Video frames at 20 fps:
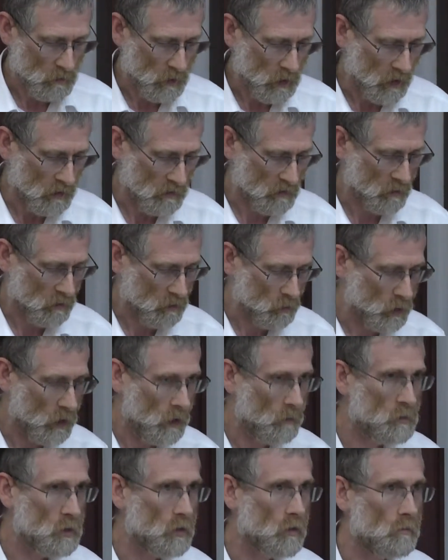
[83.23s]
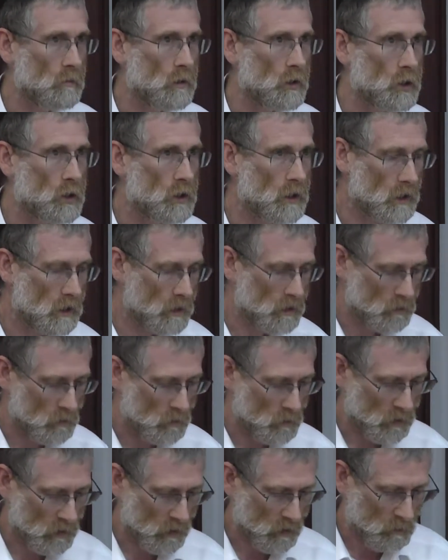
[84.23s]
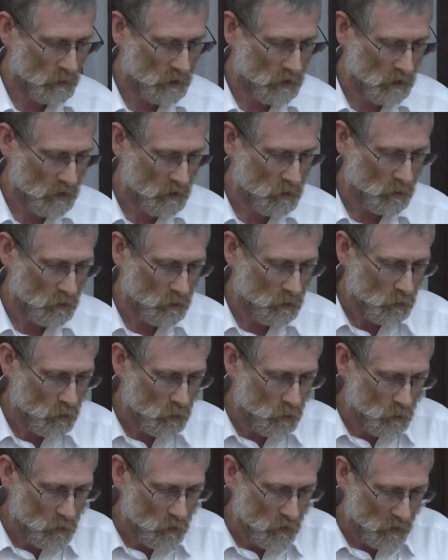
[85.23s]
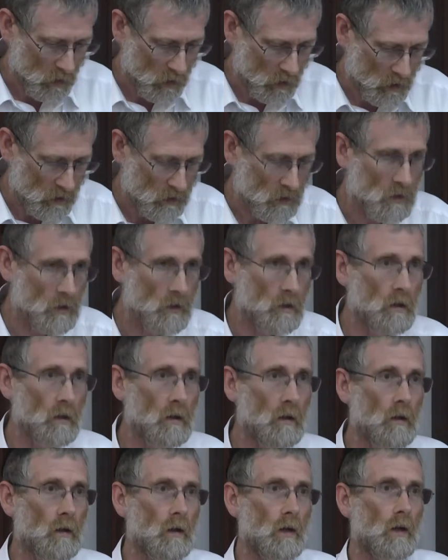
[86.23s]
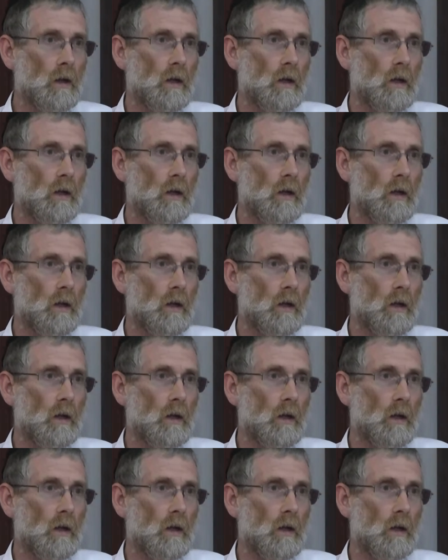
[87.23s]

as described in the Mishnah, was based on new moon sightings,